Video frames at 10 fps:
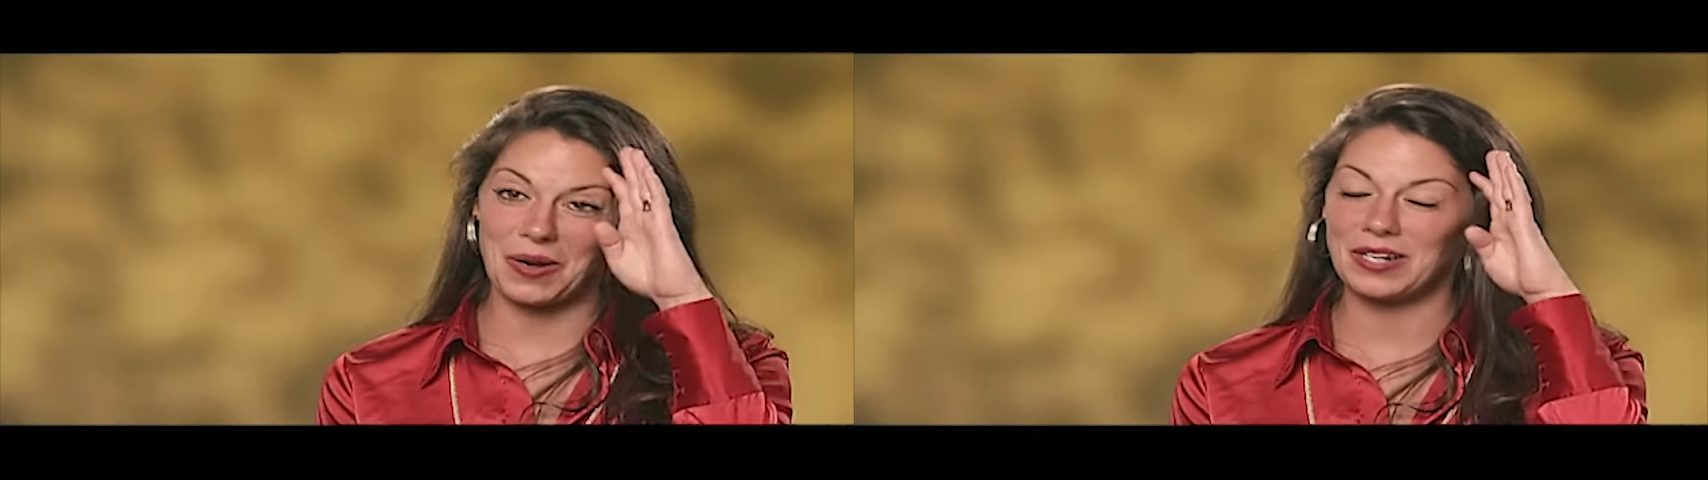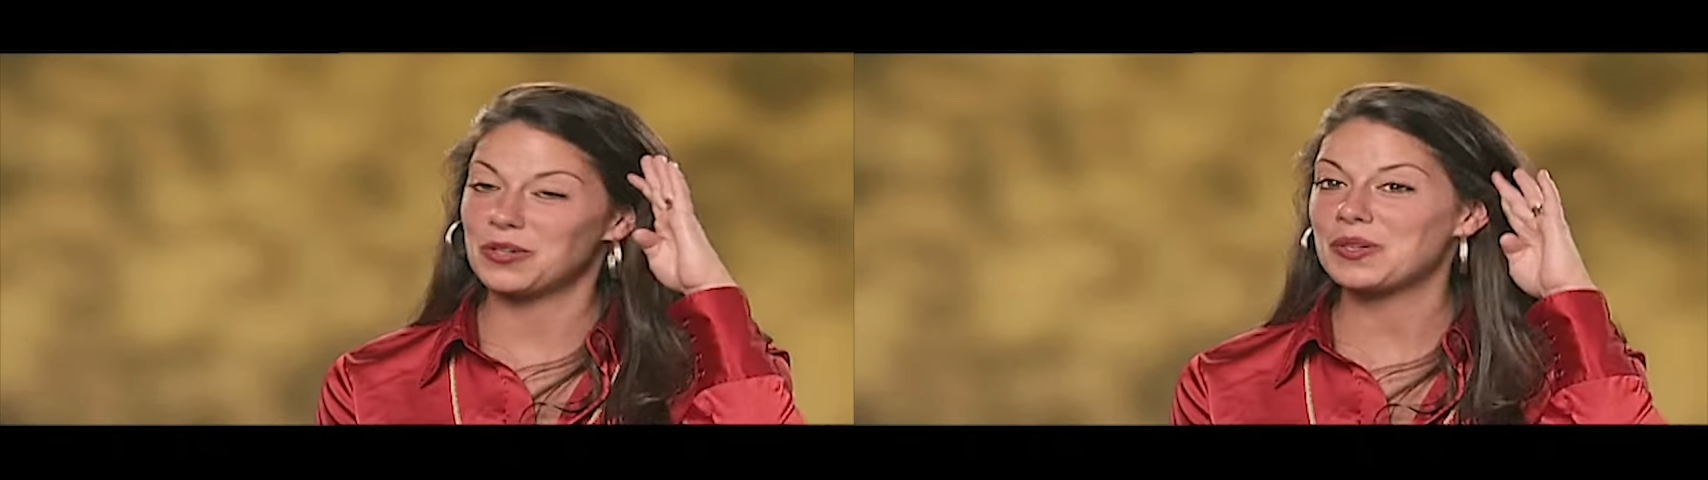
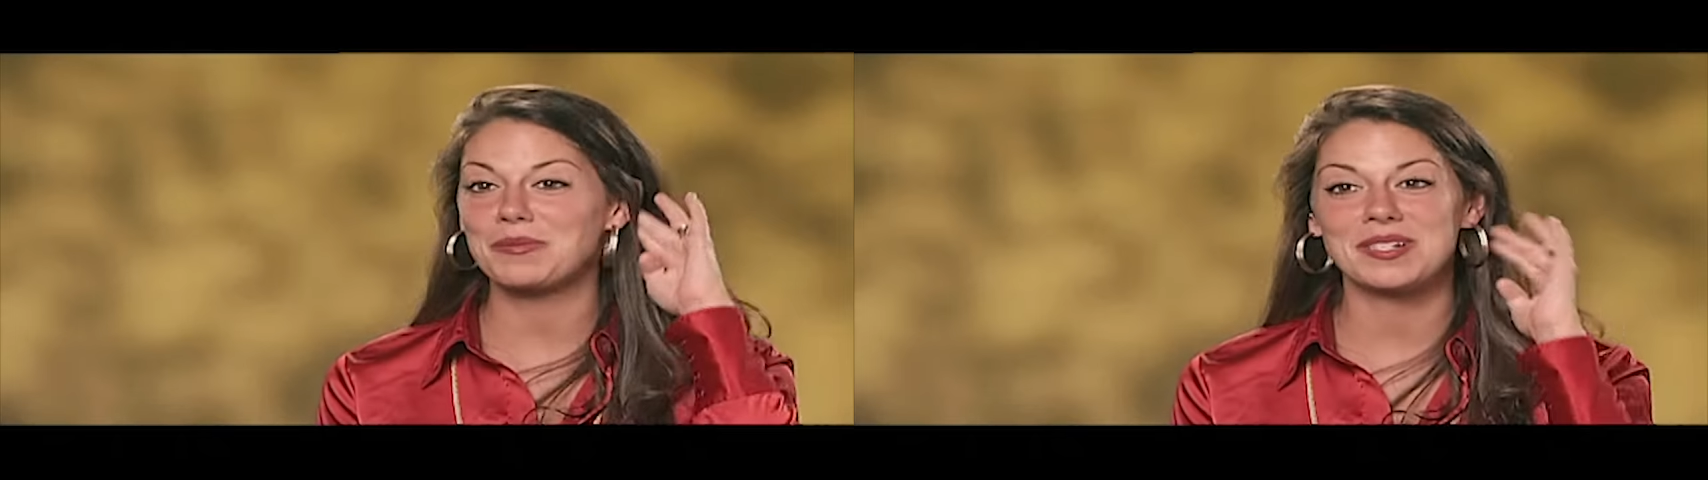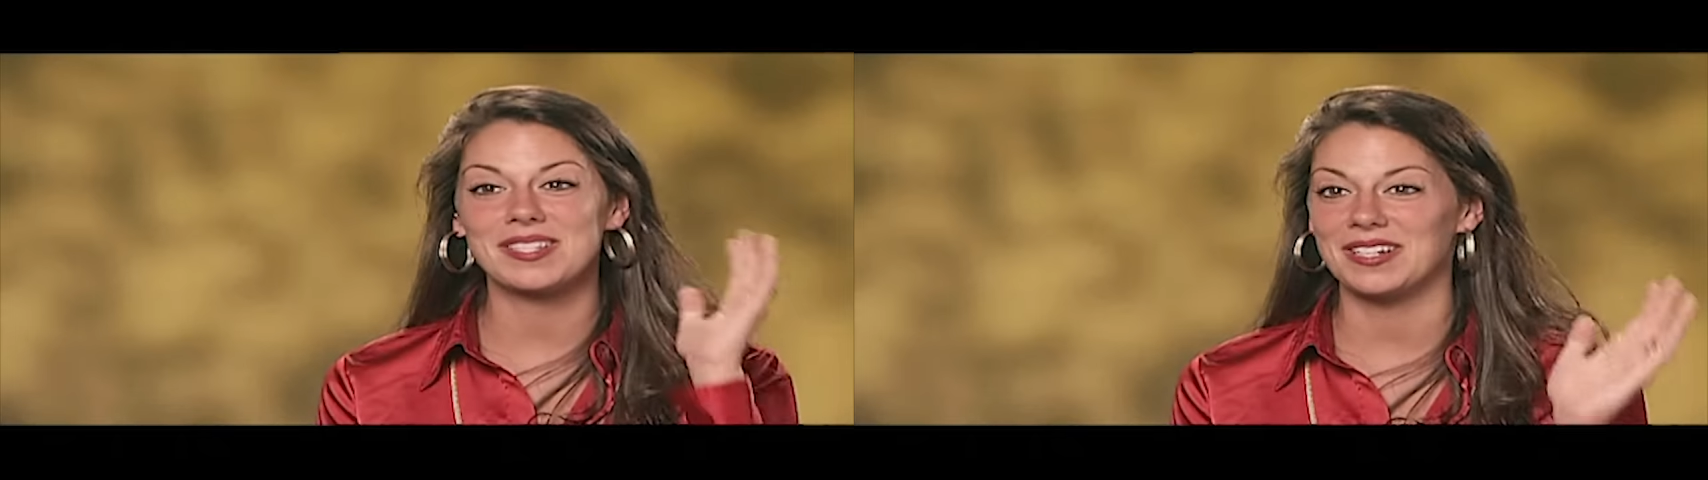I don't want
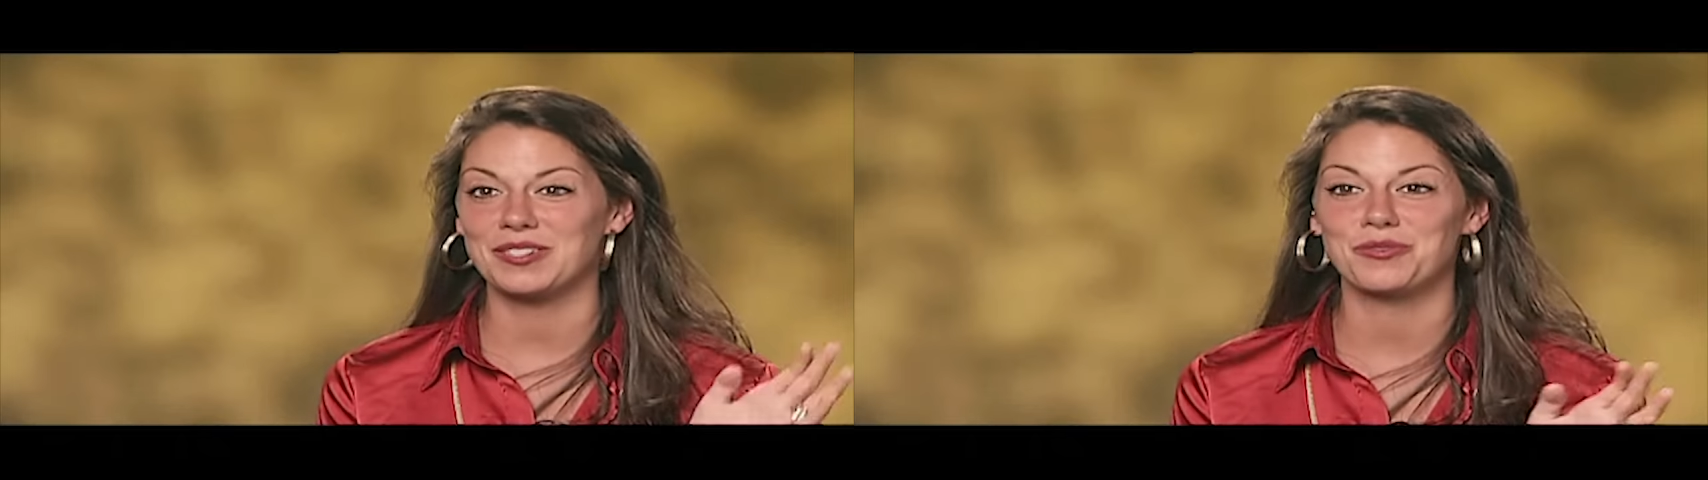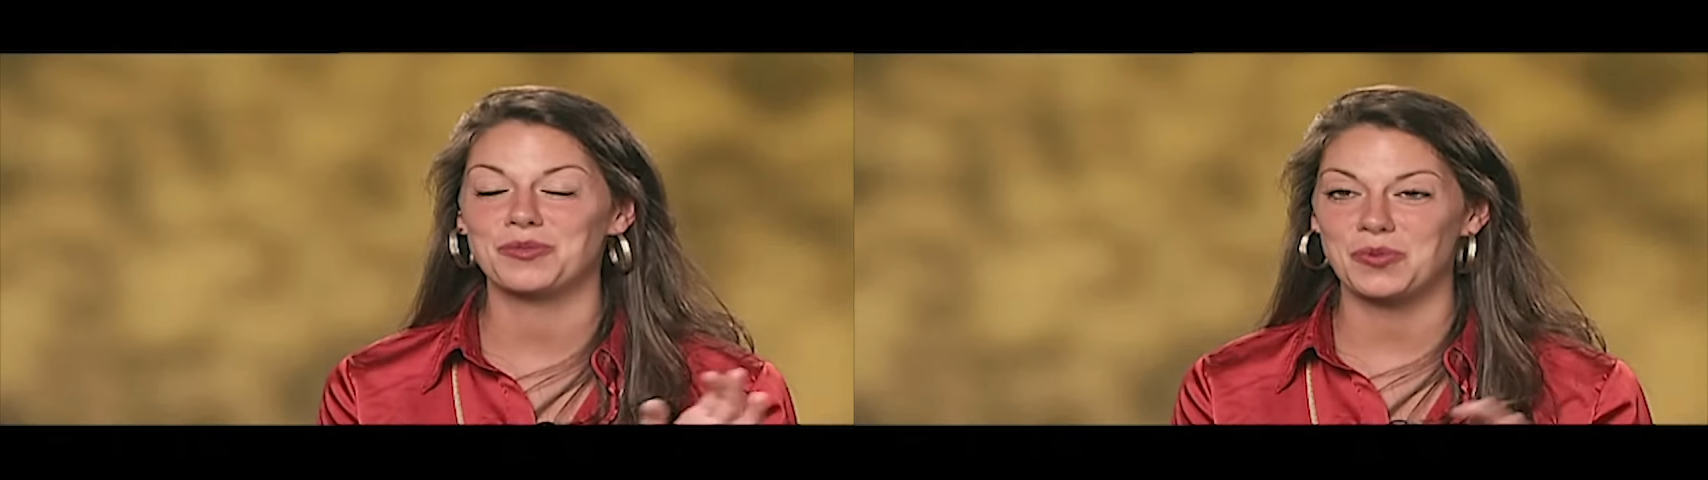him to sit in
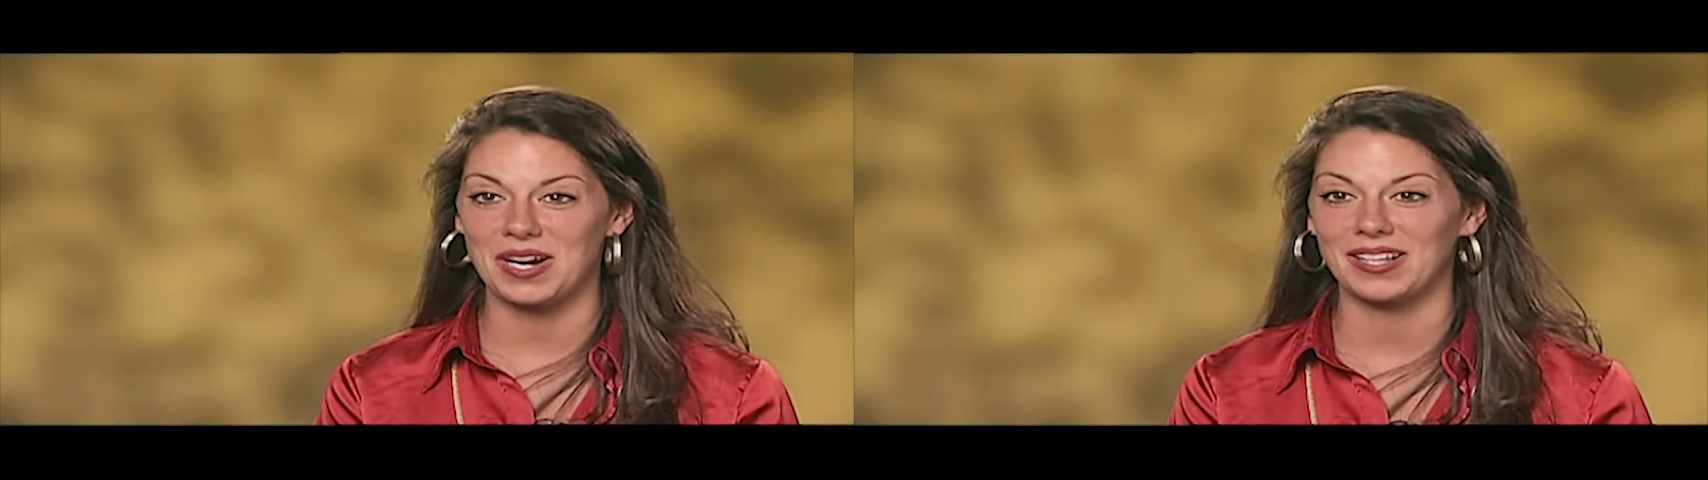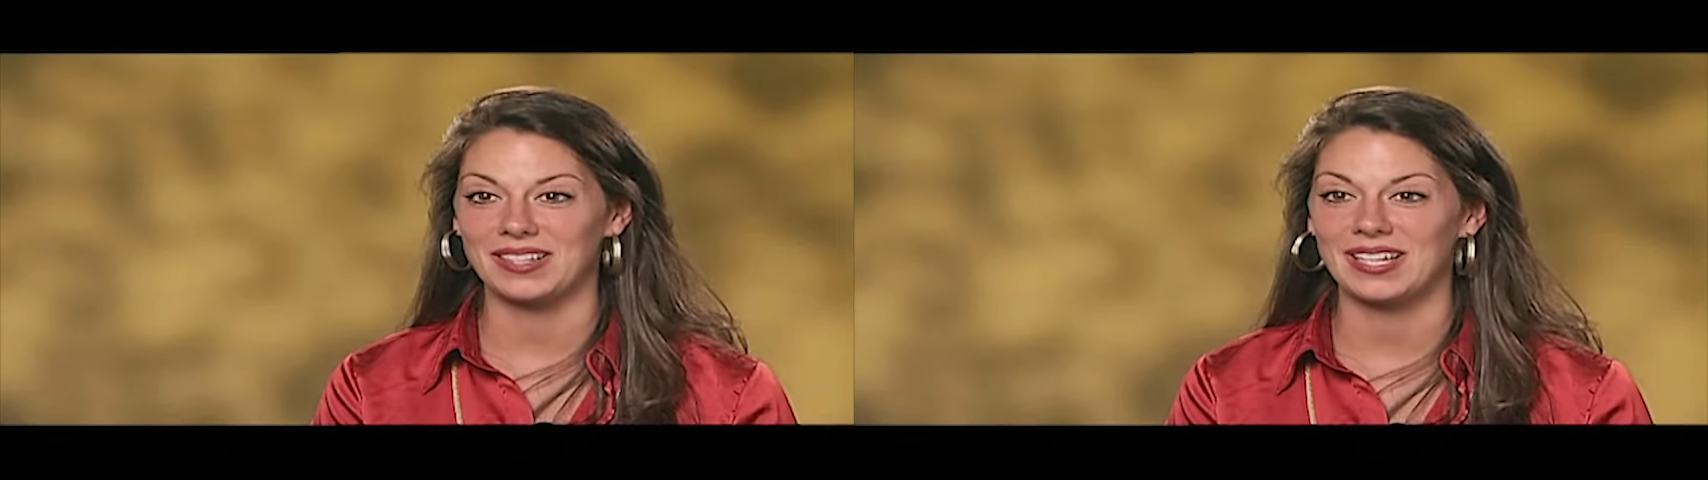his room
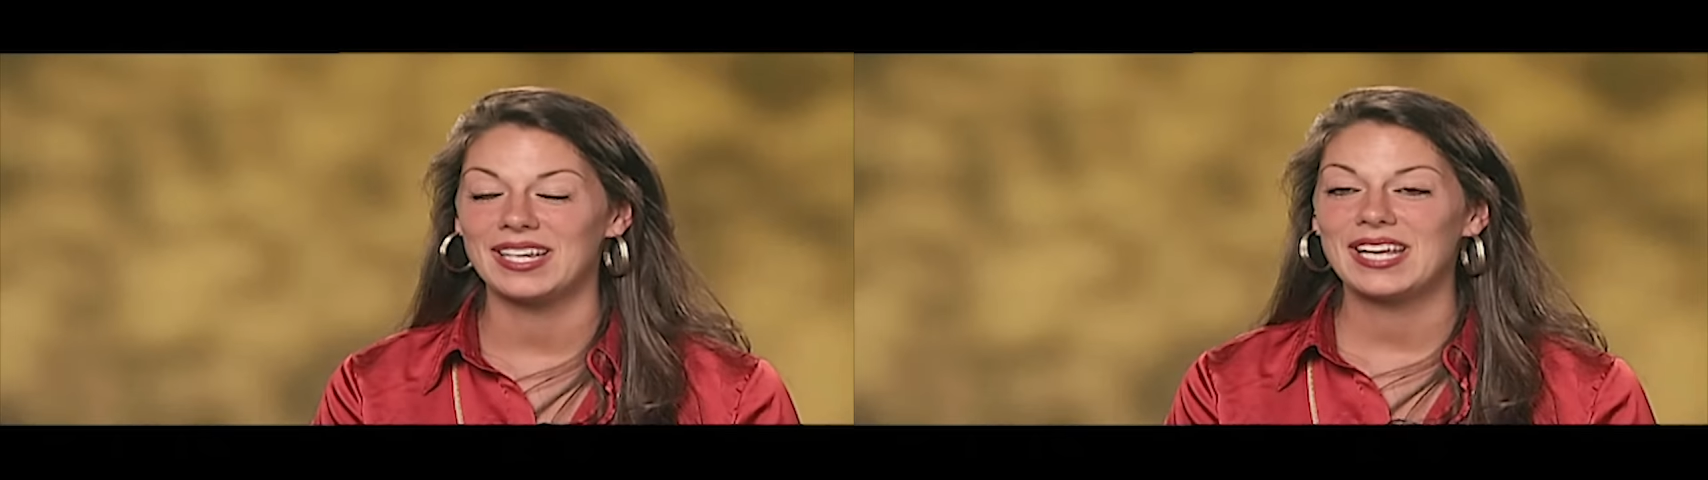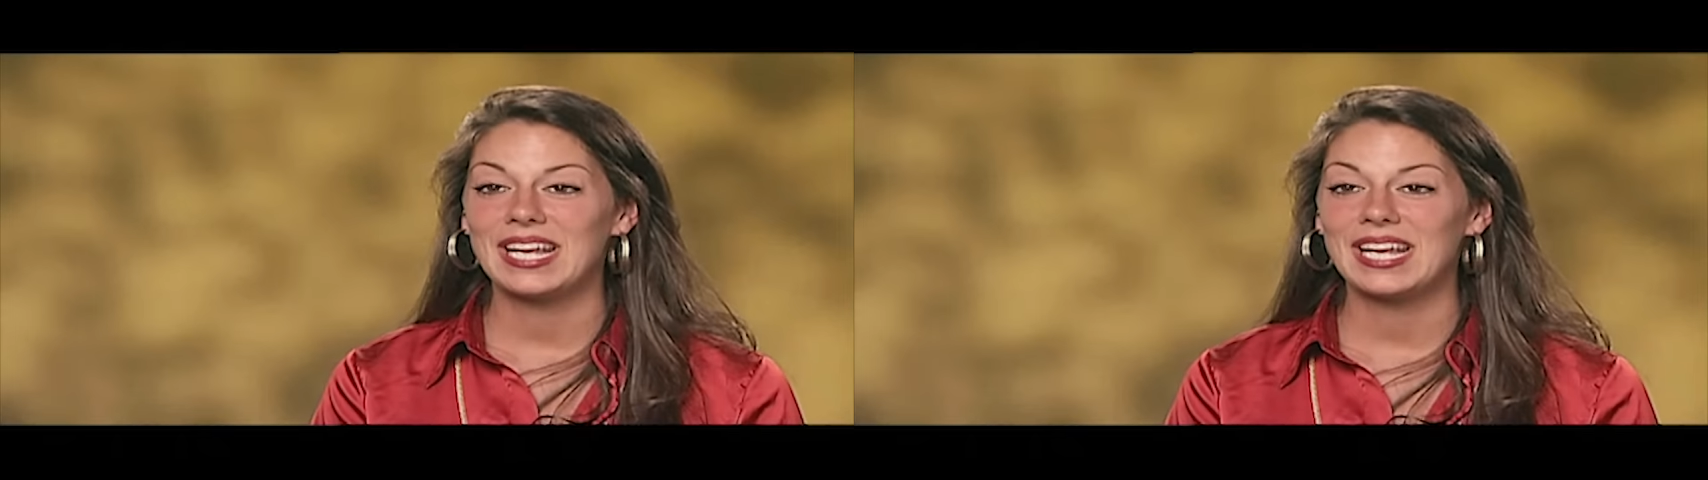quietly.